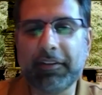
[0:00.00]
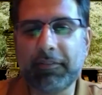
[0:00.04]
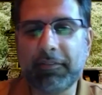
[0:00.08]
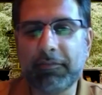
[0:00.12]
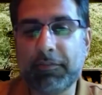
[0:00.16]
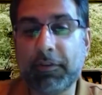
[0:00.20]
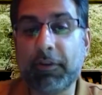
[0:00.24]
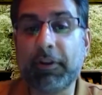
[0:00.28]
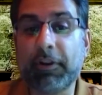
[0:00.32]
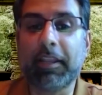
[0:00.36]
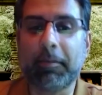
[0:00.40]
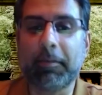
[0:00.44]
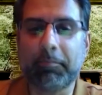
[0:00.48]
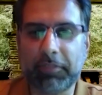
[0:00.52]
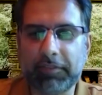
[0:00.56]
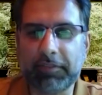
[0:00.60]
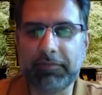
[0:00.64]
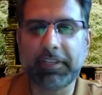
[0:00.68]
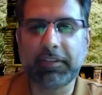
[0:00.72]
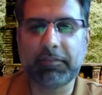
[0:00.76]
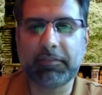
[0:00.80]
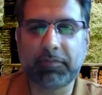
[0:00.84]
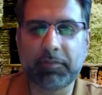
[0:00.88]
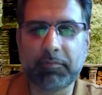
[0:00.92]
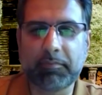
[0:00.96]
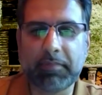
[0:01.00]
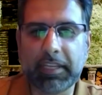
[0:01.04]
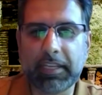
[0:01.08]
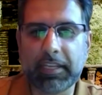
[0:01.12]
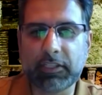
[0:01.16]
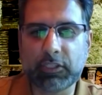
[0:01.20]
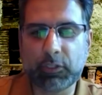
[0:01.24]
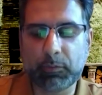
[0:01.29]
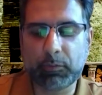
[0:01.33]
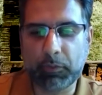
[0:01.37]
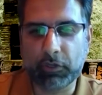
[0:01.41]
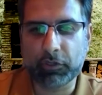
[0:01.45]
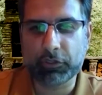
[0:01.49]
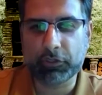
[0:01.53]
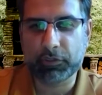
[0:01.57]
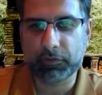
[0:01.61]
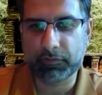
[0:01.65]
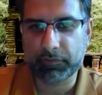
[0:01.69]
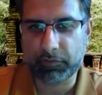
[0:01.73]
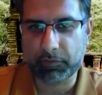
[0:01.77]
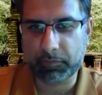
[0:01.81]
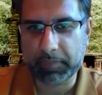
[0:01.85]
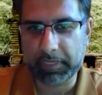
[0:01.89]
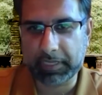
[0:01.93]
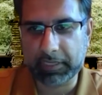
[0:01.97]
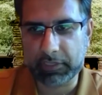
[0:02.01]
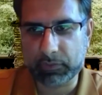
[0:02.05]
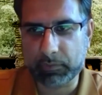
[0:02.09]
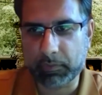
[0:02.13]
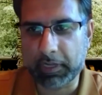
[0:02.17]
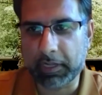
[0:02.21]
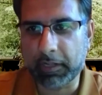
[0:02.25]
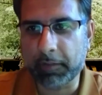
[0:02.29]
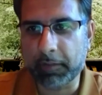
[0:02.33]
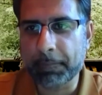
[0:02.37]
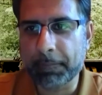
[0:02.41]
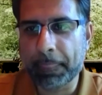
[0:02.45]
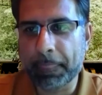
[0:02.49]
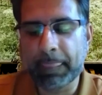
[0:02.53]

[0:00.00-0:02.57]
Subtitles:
very uplifting for me and spiritual for me as well.